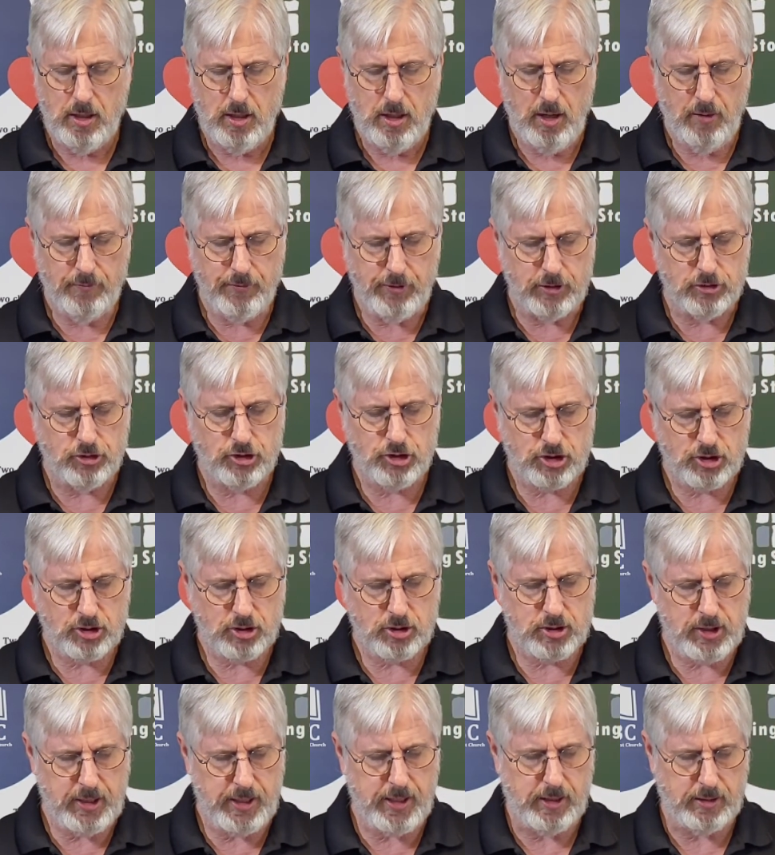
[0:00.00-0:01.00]
of your
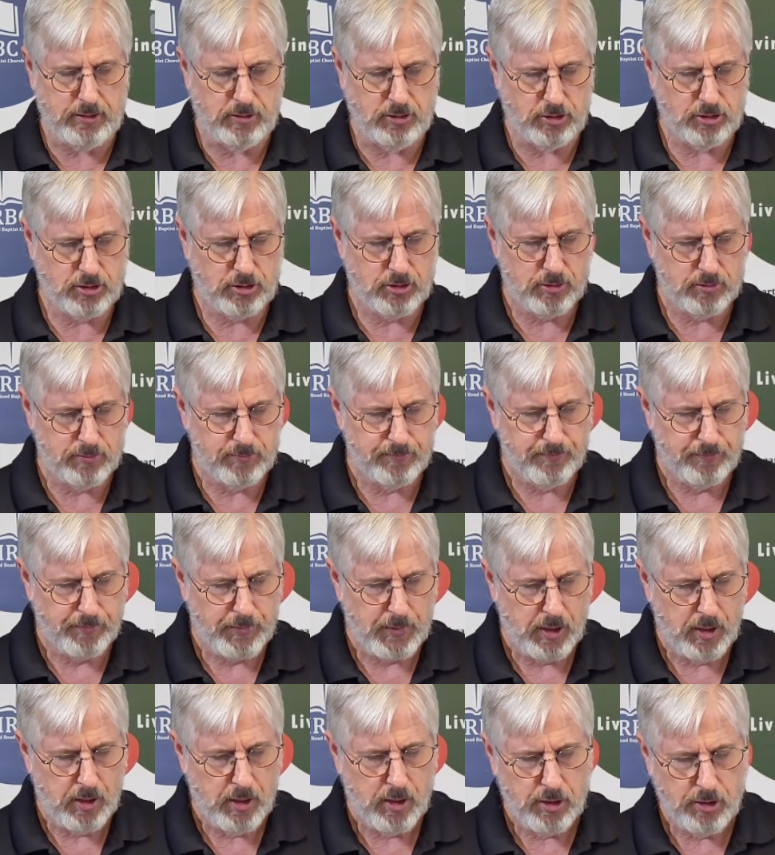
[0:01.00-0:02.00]
sins,
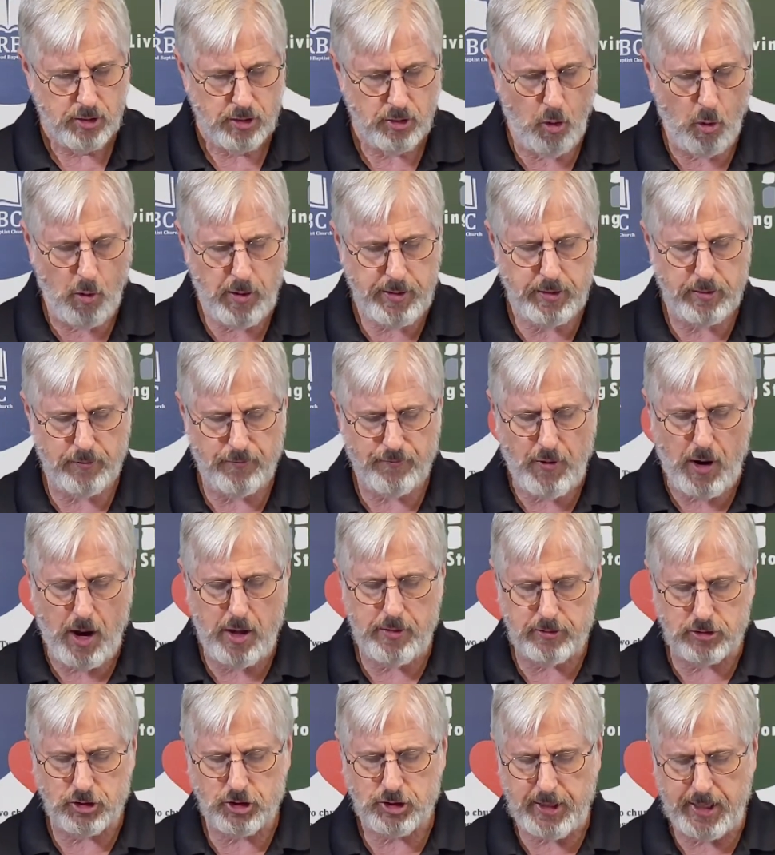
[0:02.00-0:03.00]
knowing the
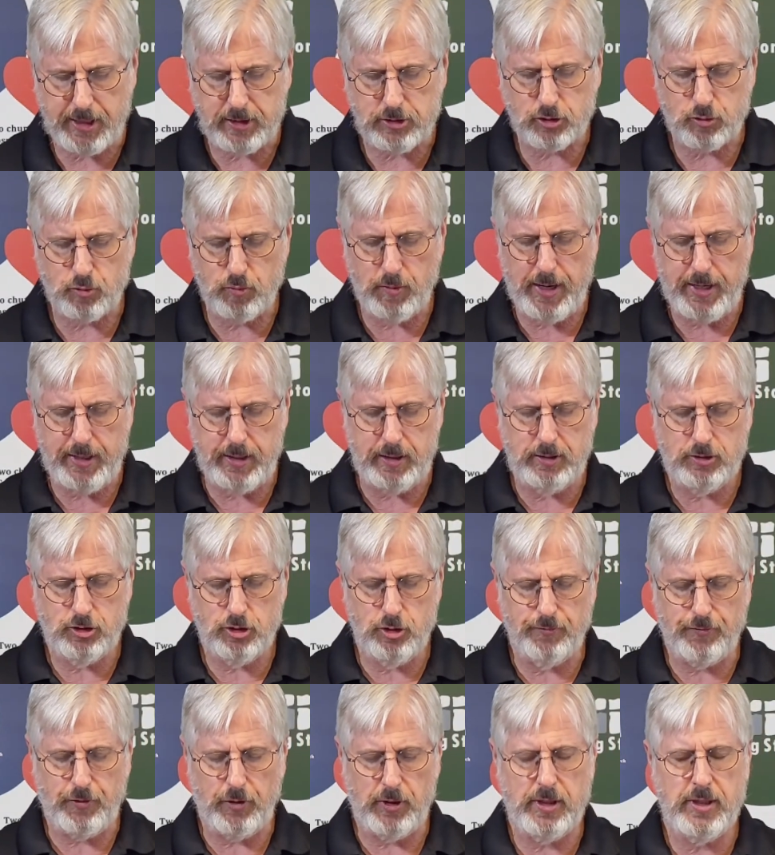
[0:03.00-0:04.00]
Father stands ready
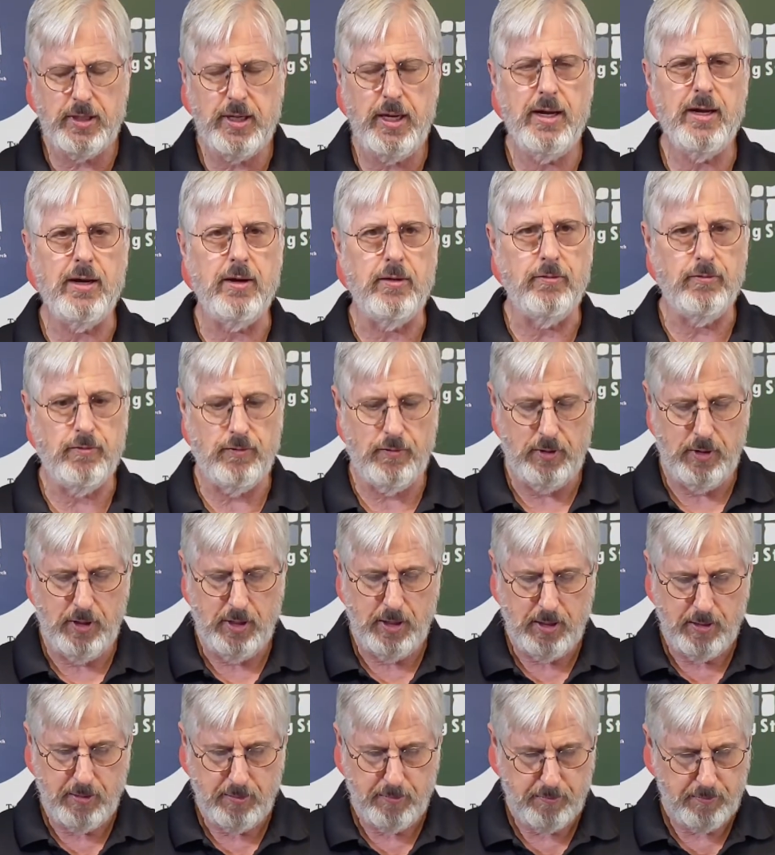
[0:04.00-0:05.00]
to forgive
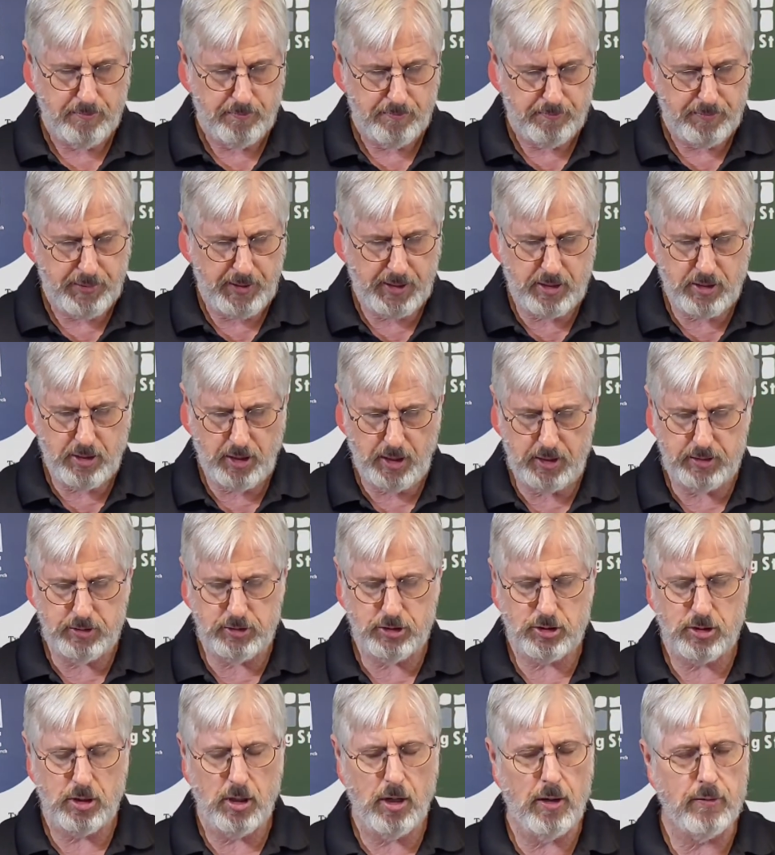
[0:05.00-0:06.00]

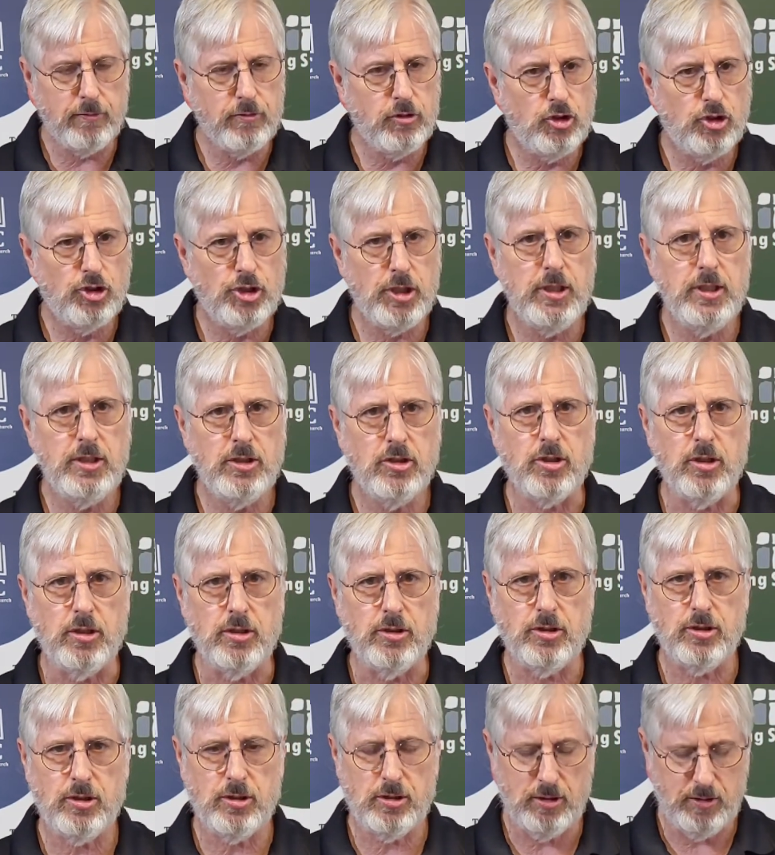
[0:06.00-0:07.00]
because of
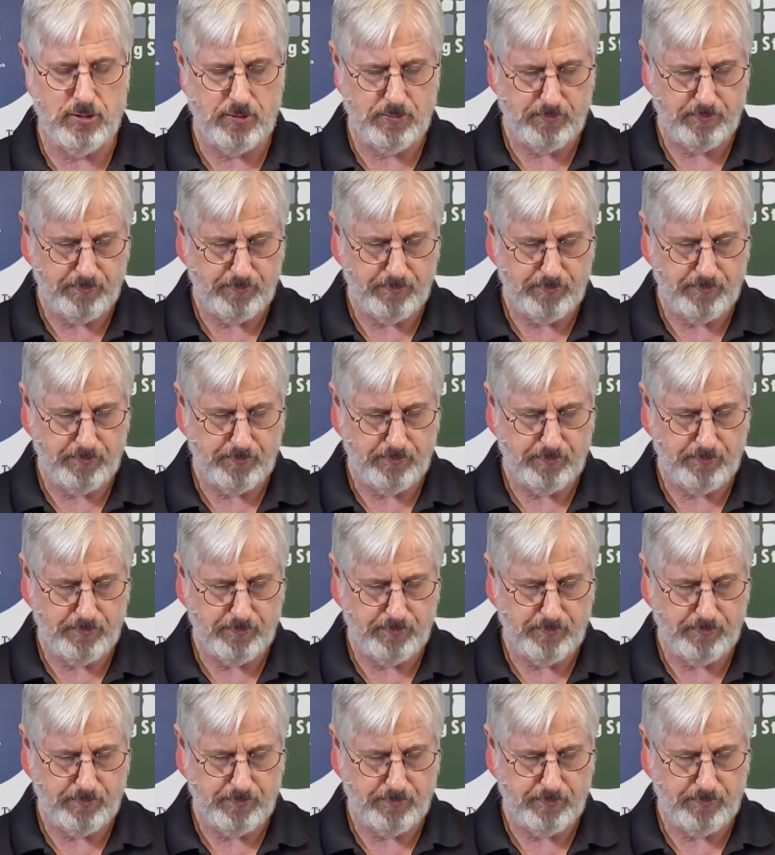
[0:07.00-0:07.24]
Jesus?